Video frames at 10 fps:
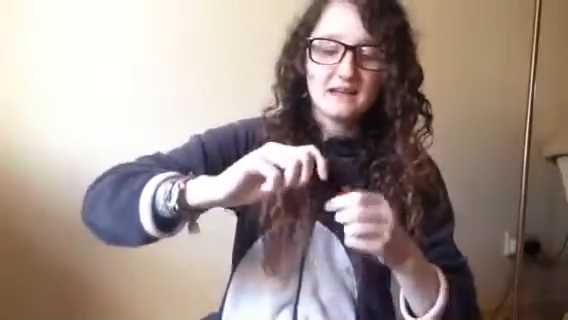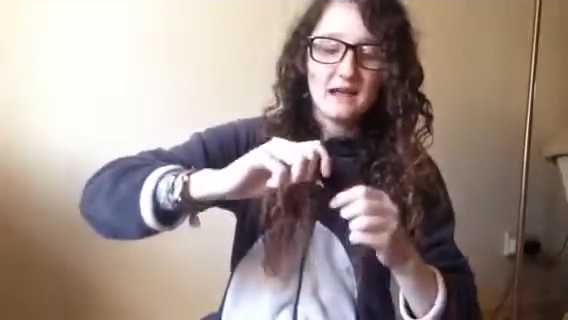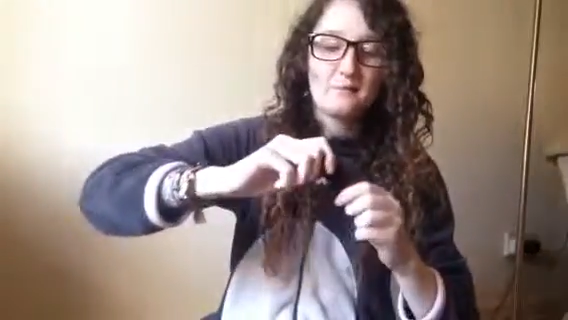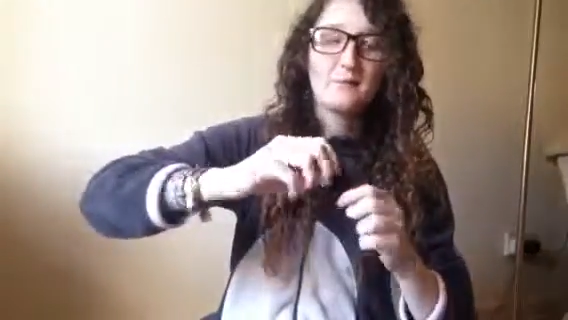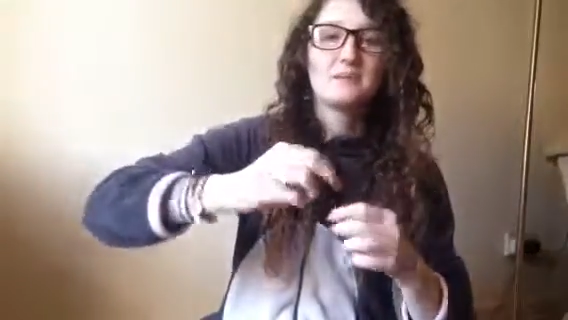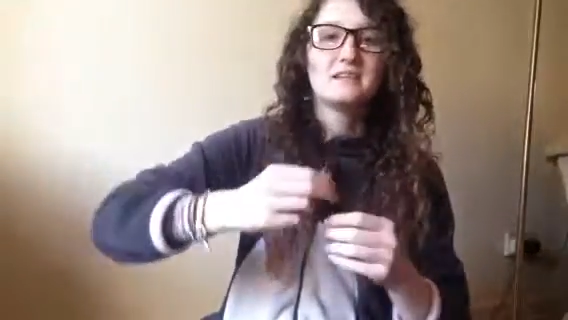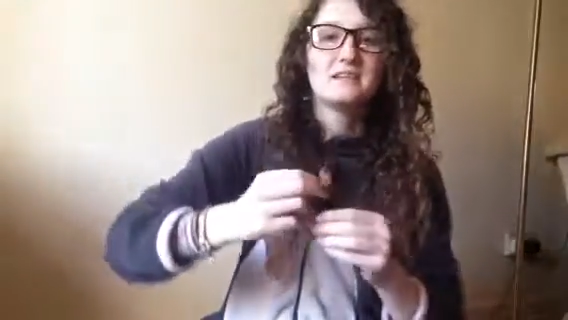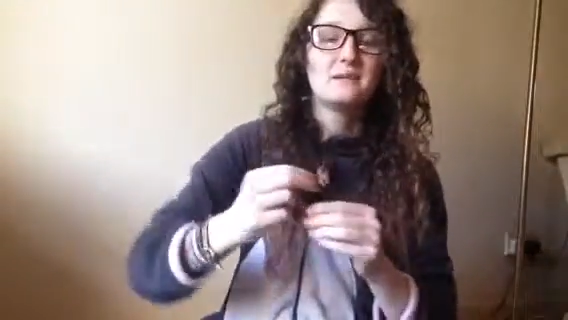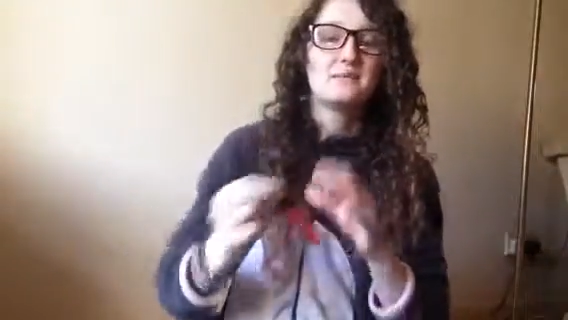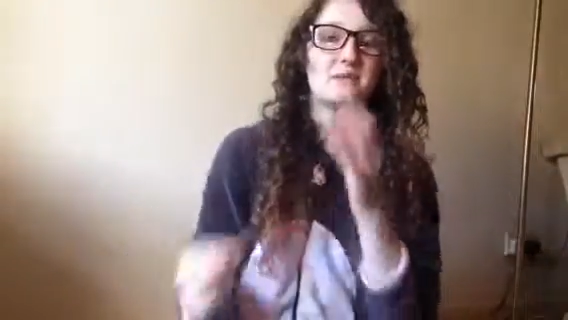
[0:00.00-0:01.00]
and I wanted
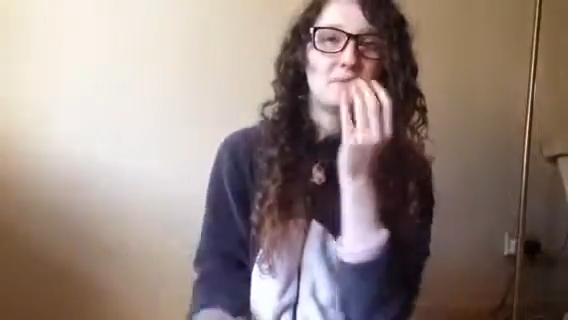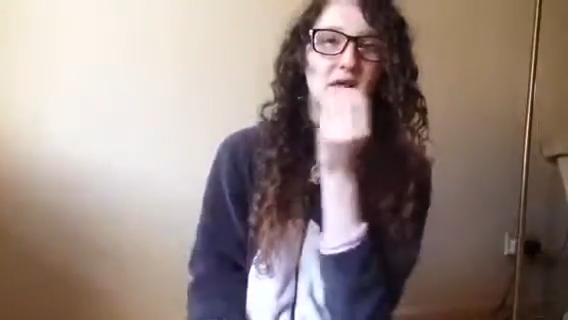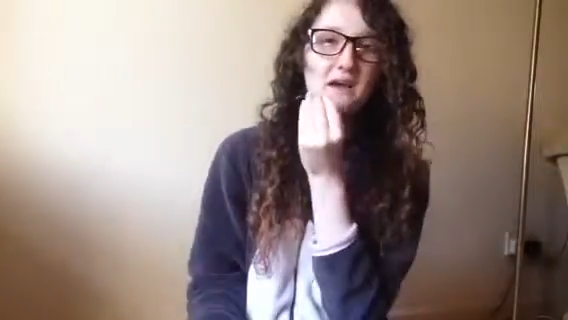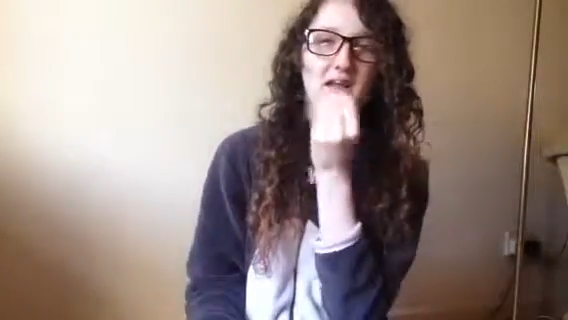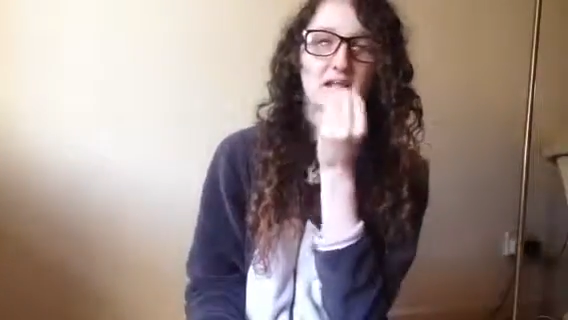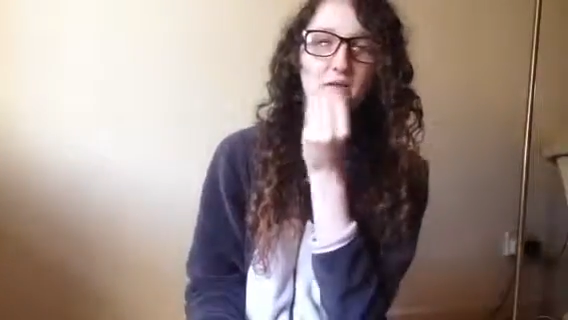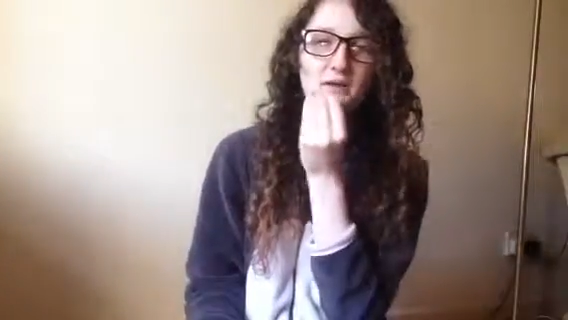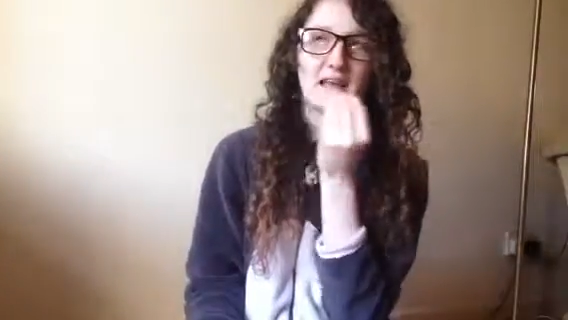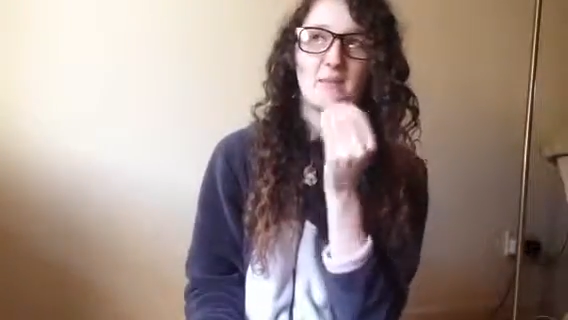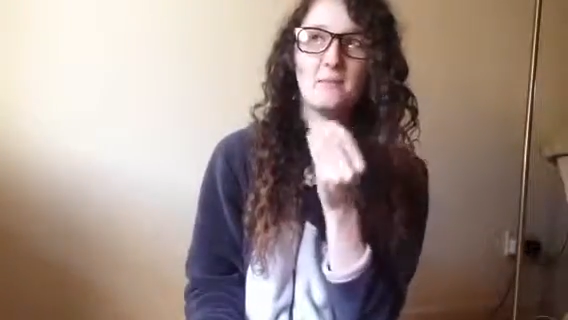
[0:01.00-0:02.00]
it to be like
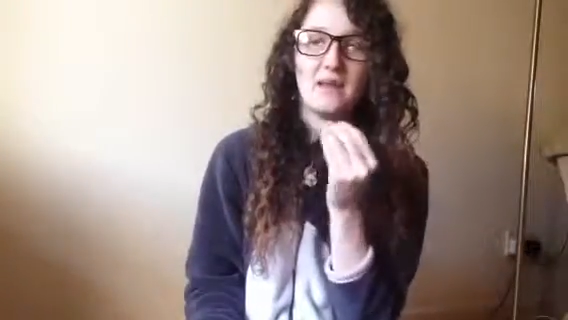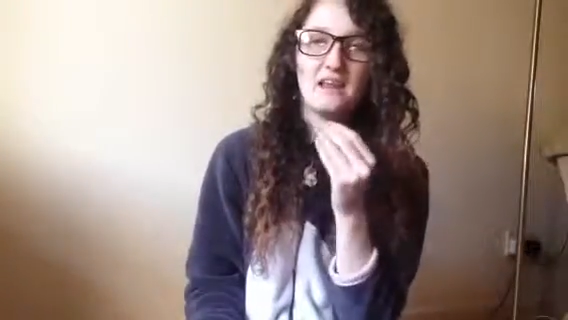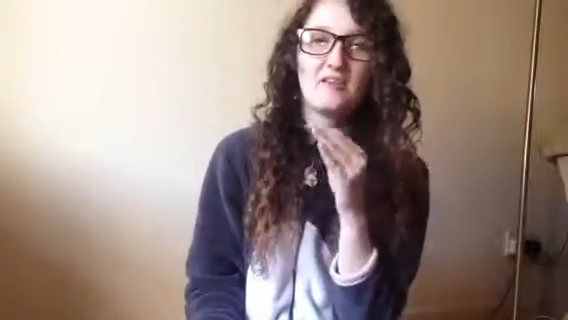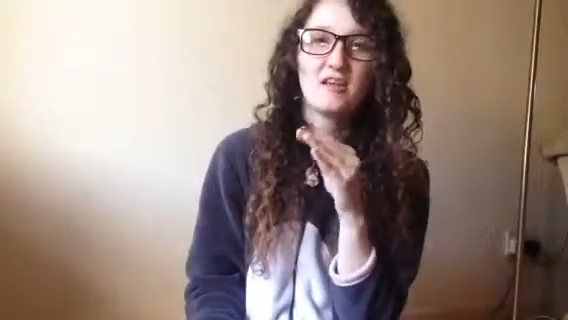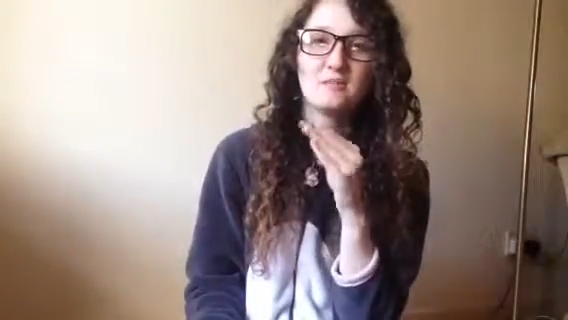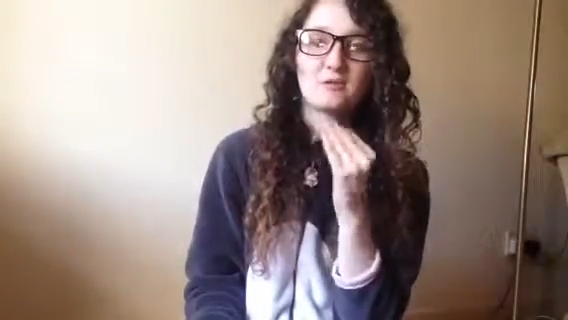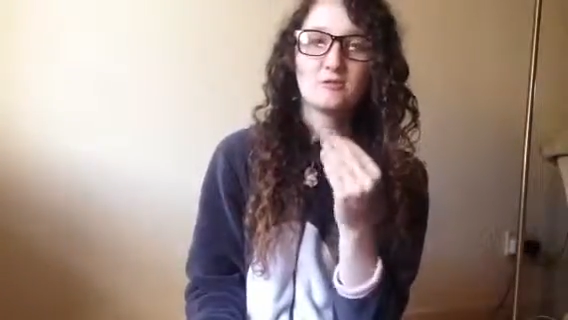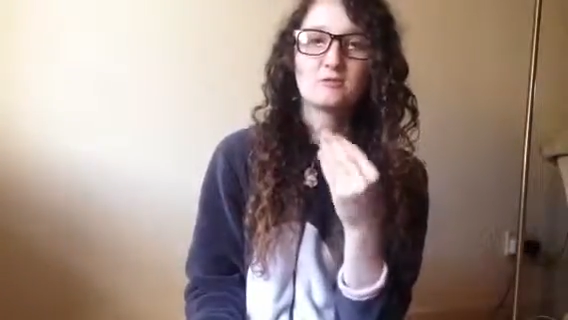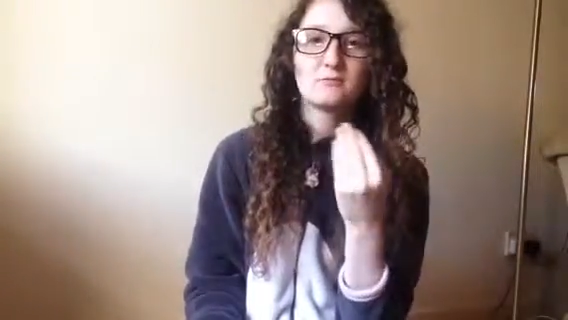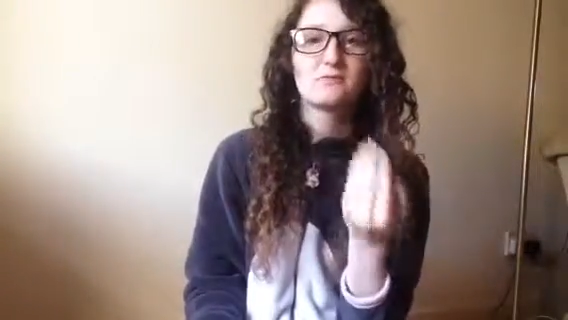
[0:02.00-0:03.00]
kind of berry red
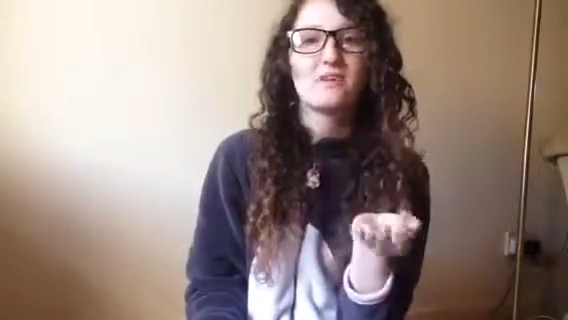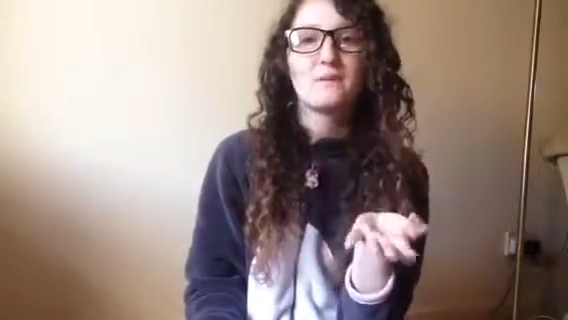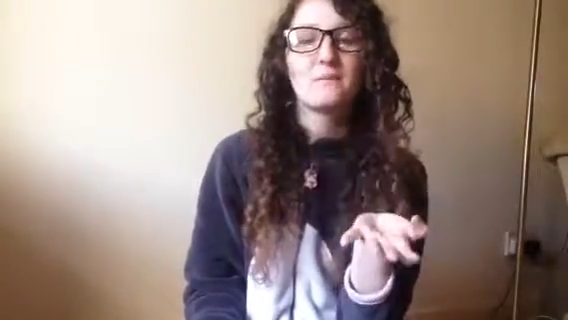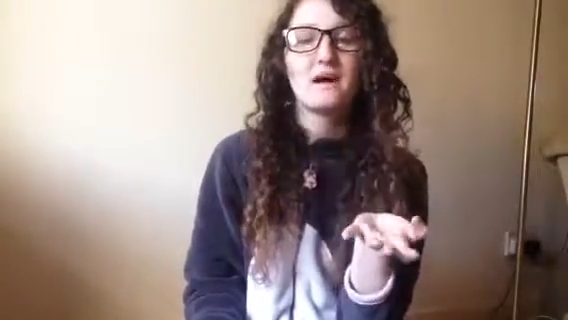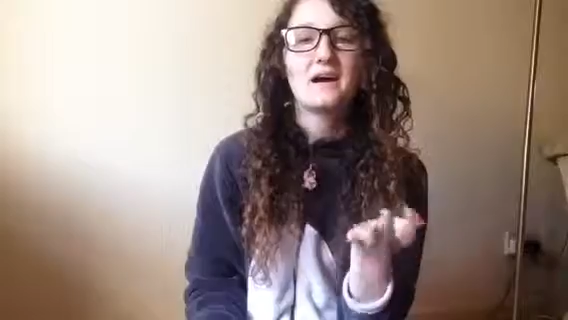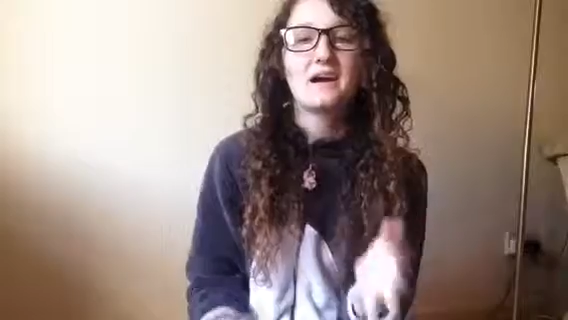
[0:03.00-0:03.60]
because it was vampire.